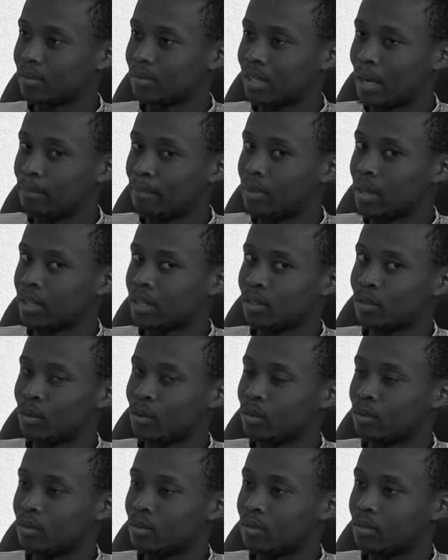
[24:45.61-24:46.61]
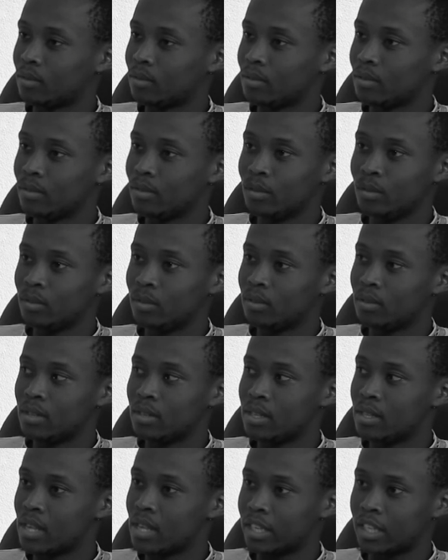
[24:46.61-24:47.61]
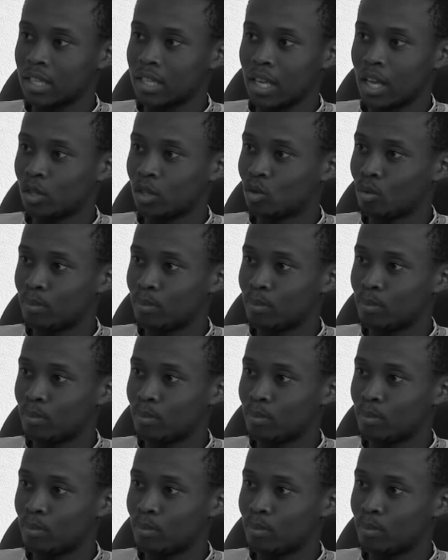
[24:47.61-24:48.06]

Some things, there just has